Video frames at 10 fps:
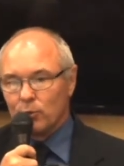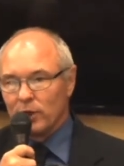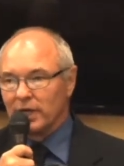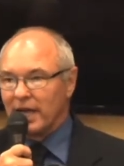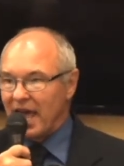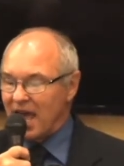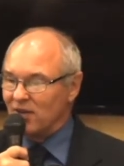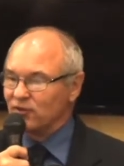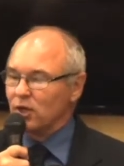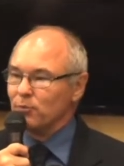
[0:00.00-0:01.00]
We're going to
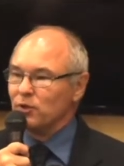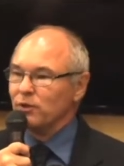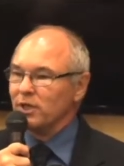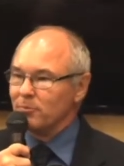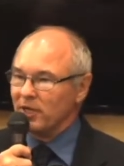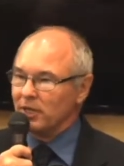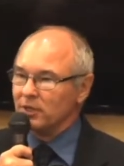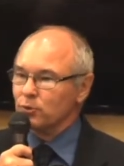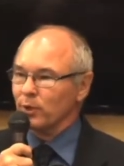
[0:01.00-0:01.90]
have community meetings.